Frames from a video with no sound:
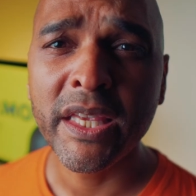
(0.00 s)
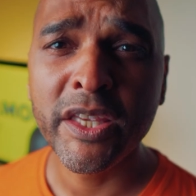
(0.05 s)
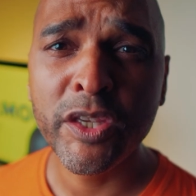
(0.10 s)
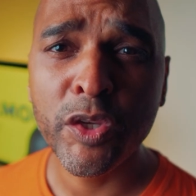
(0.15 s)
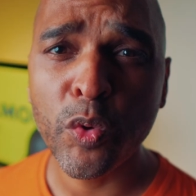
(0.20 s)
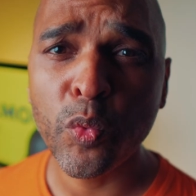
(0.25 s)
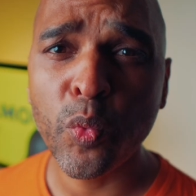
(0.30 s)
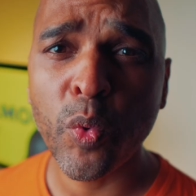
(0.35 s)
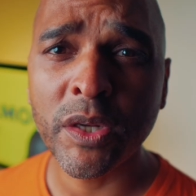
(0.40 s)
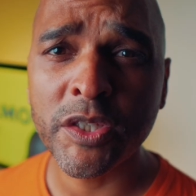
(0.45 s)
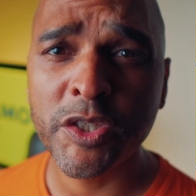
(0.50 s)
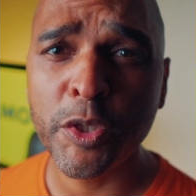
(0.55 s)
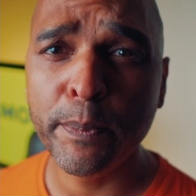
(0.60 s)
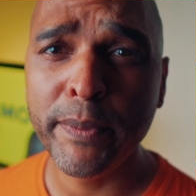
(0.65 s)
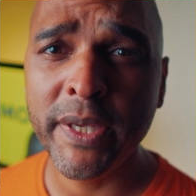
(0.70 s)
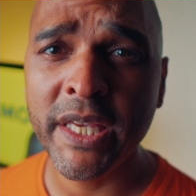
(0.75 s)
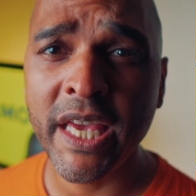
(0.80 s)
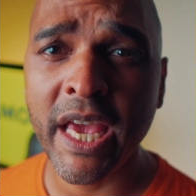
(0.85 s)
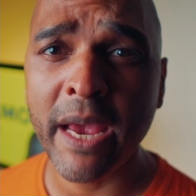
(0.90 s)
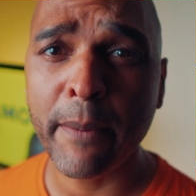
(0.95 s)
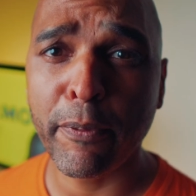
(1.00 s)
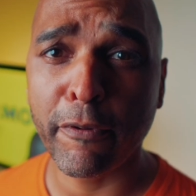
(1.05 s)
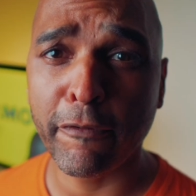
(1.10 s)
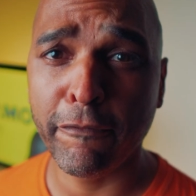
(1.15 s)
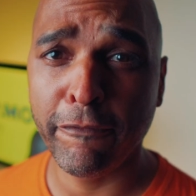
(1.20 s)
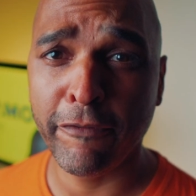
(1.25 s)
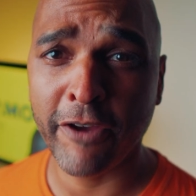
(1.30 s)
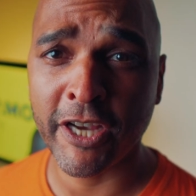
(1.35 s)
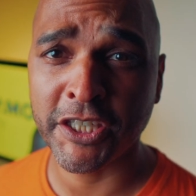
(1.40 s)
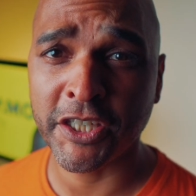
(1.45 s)
You want to be a
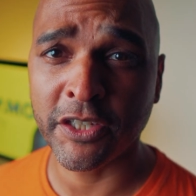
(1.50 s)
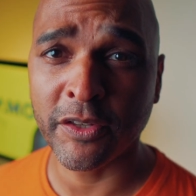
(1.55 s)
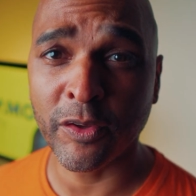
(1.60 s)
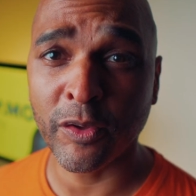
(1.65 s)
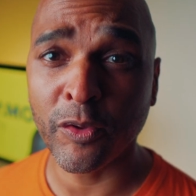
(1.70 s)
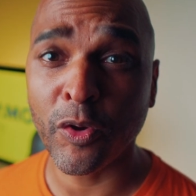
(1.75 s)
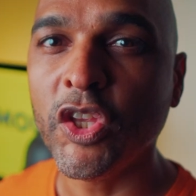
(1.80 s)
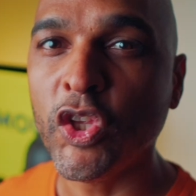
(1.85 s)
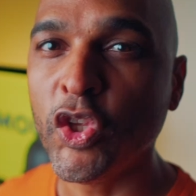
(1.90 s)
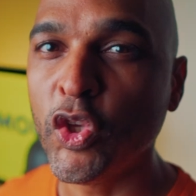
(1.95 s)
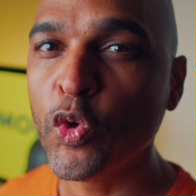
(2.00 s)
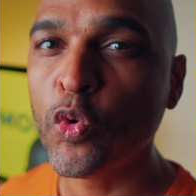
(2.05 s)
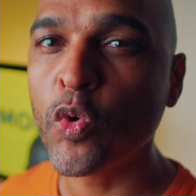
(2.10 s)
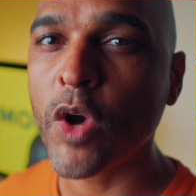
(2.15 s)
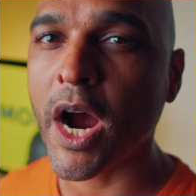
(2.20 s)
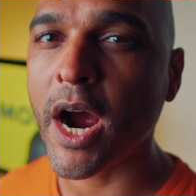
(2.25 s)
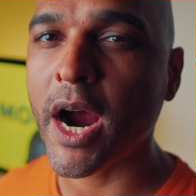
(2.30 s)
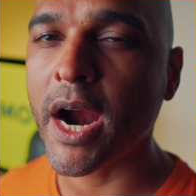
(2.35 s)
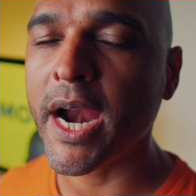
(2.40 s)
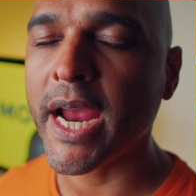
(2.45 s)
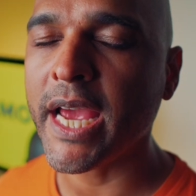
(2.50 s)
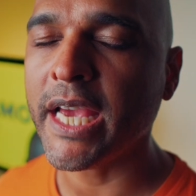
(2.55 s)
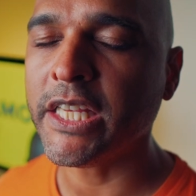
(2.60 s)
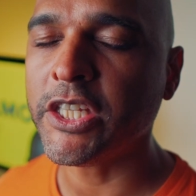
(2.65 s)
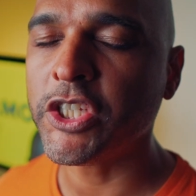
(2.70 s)
professional. You are a